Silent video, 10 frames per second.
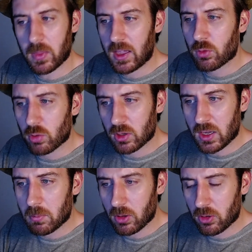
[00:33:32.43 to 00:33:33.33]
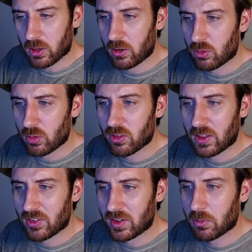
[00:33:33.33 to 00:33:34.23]
As we're kind of building our intuition,
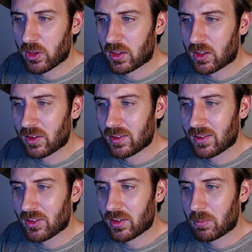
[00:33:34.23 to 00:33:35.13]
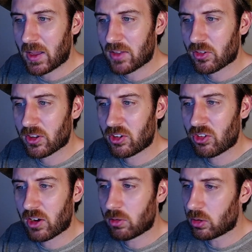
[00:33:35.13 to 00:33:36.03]
that seems like it passes the
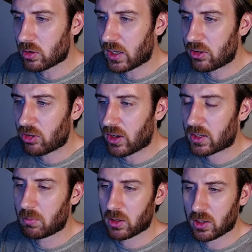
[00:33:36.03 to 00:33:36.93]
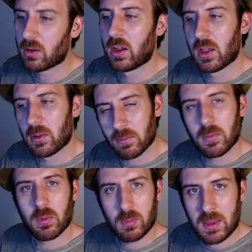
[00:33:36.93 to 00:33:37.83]
general gut check, but
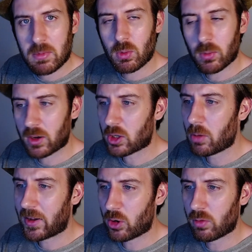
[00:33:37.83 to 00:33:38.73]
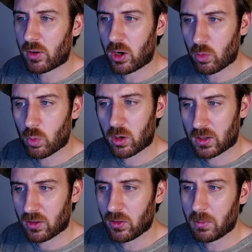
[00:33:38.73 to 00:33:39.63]
maybe we want to go back over our
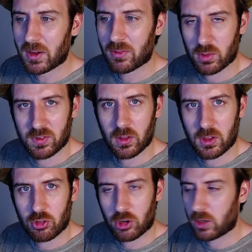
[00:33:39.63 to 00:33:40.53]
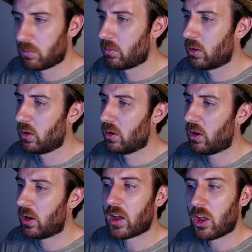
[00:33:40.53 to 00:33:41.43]
work in a little bit if we feel unsure.
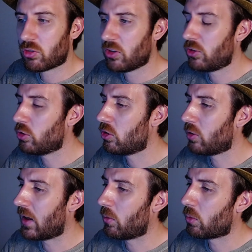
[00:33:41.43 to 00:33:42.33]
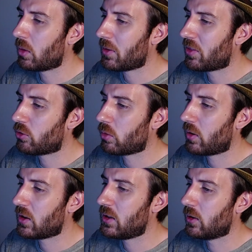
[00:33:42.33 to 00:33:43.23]
All right, I'll trust you to do that one. What about this one
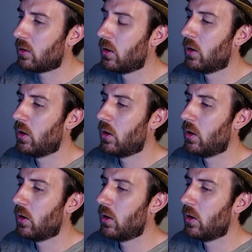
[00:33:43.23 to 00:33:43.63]
right here?